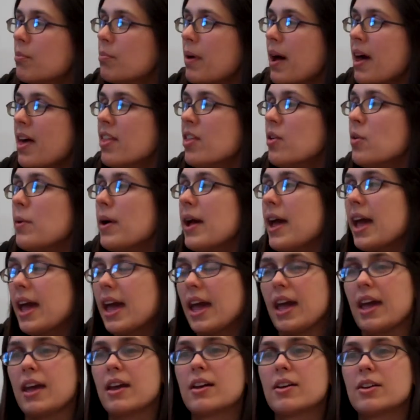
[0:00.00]
By the
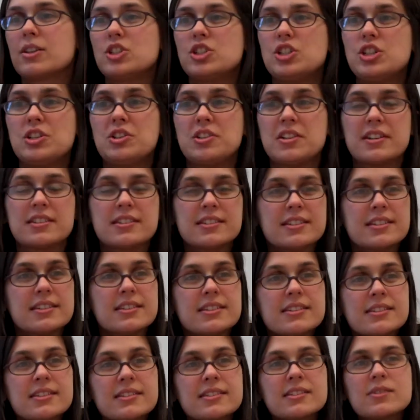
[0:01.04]
way,
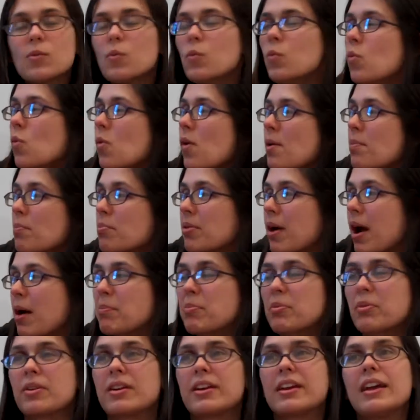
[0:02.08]
geniuses, what
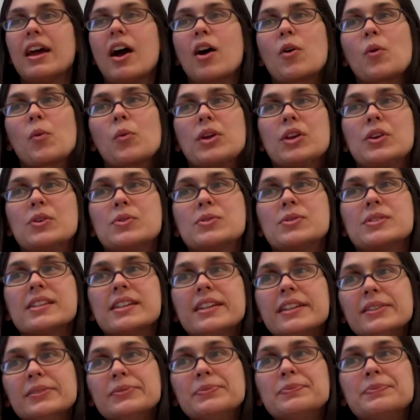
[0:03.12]
property are we
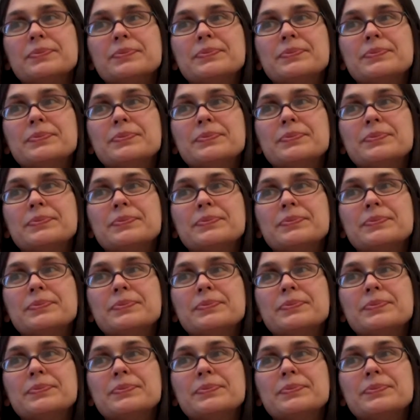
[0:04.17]
using?